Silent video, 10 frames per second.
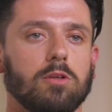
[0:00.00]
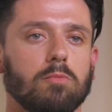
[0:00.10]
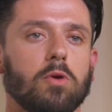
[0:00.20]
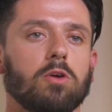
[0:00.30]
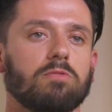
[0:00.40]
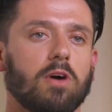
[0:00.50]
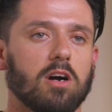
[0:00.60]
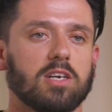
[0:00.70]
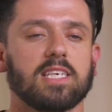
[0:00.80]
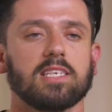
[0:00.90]
move
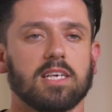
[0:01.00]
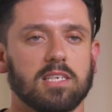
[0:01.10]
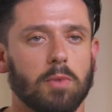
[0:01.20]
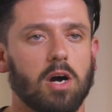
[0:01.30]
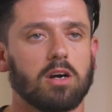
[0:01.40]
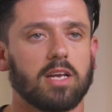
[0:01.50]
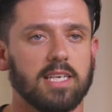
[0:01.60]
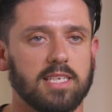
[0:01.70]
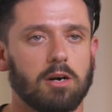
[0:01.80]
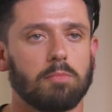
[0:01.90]
our existing Spark E
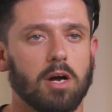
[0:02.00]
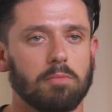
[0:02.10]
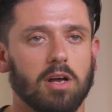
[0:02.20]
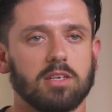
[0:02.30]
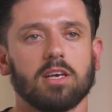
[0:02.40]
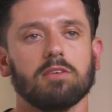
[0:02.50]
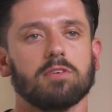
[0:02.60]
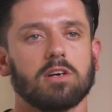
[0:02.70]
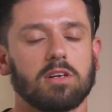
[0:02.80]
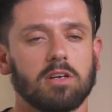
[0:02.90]
T L pipelines
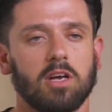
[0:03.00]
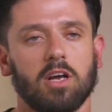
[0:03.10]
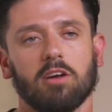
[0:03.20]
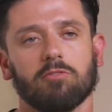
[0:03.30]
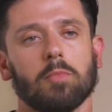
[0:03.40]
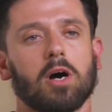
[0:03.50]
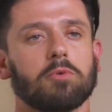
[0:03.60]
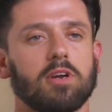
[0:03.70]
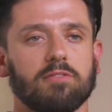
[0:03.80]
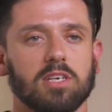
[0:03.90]
over from our
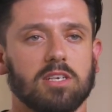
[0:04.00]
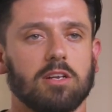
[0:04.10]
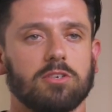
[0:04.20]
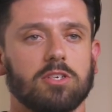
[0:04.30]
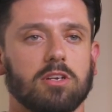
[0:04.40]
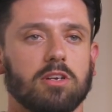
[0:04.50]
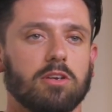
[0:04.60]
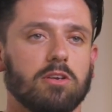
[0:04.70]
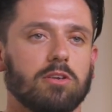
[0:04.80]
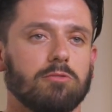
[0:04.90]
previous solution
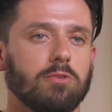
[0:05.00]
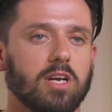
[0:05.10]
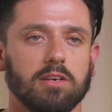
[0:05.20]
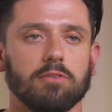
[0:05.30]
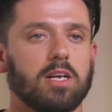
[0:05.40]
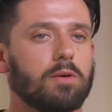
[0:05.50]
really, really